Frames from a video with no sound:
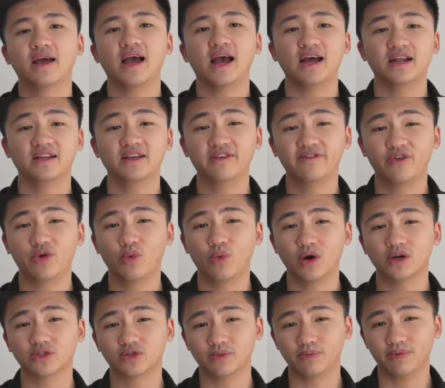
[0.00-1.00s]
And if you
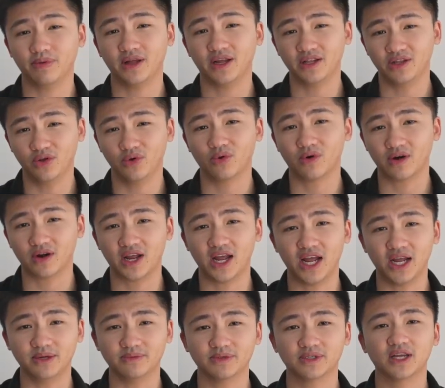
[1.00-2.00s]
want to play newer
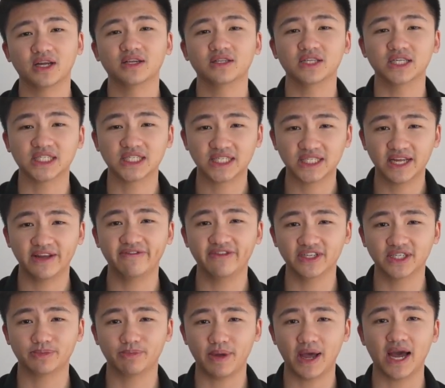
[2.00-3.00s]
games, the
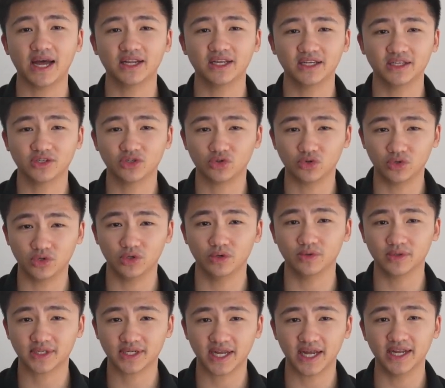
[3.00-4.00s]
safest bet is to
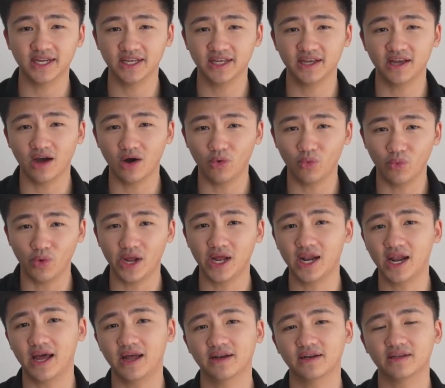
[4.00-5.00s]
use KDE on
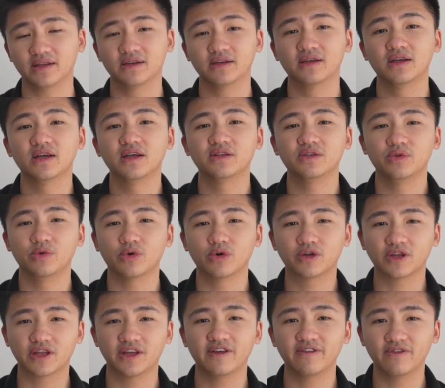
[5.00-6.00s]
Wayland. It
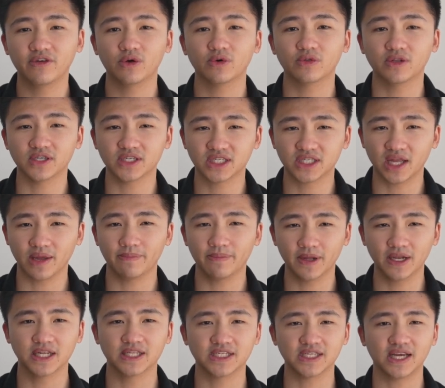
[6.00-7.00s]
will give you the
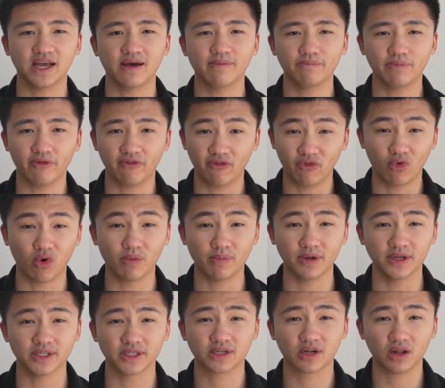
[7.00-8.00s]
stability and
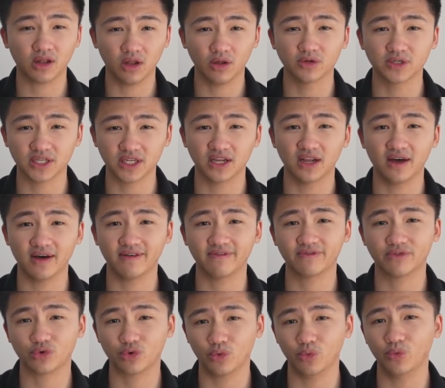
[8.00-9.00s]
performance close
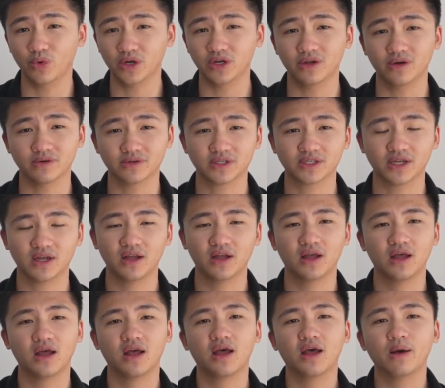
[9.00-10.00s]
enough to Windows.
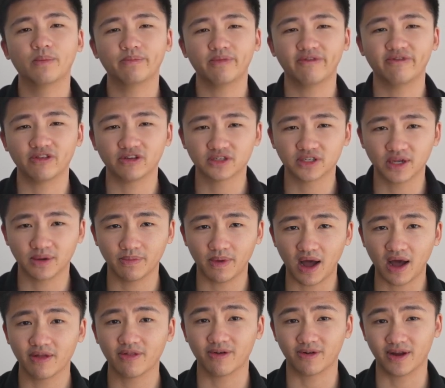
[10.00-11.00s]
But for some
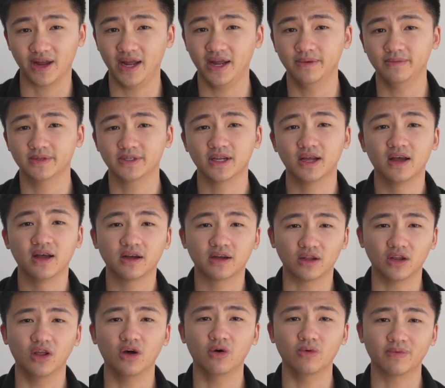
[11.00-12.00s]
other games,
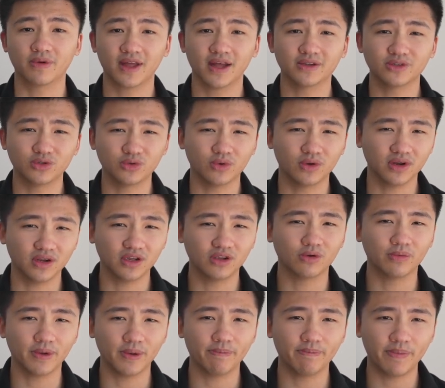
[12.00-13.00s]
GNOME can do a
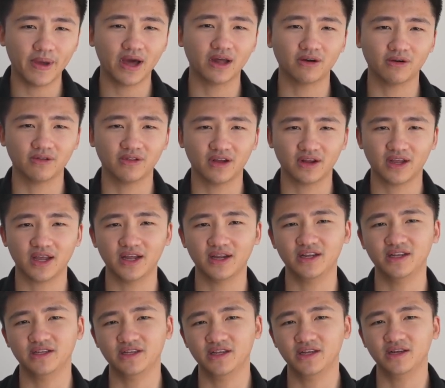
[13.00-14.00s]
little bit better than
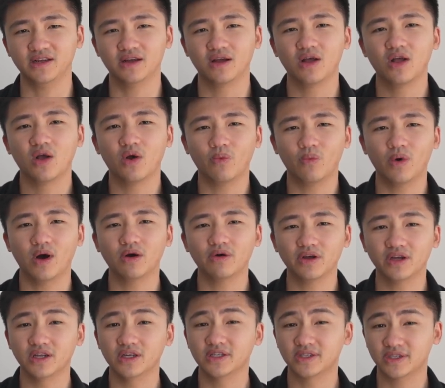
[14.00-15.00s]
KDE, while
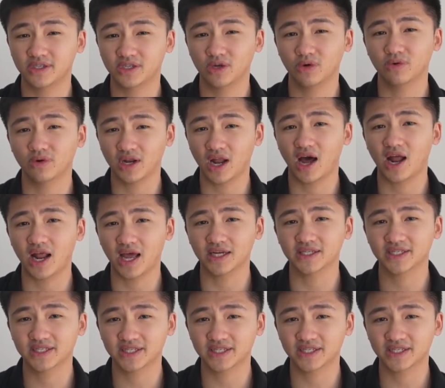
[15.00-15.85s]
it is still not as